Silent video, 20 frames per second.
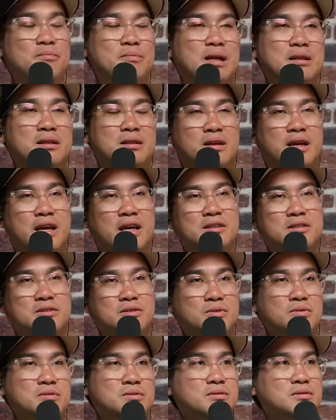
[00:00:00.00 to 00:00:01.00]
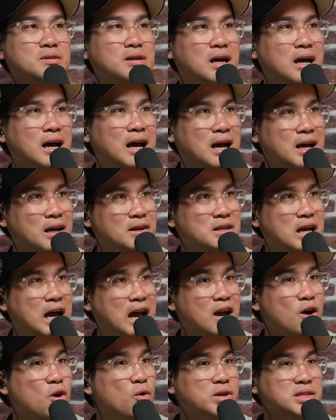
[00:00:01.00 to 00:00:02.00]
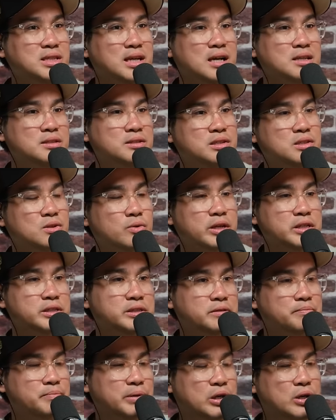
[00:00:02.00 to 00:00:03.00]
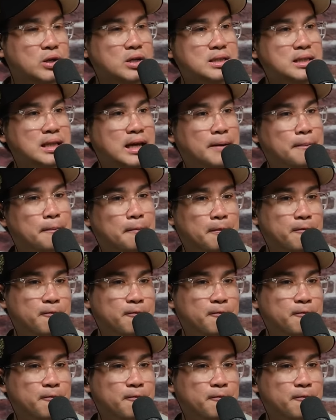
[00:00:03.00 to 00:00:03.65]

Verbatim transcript: but okay, so I always ask this question because like,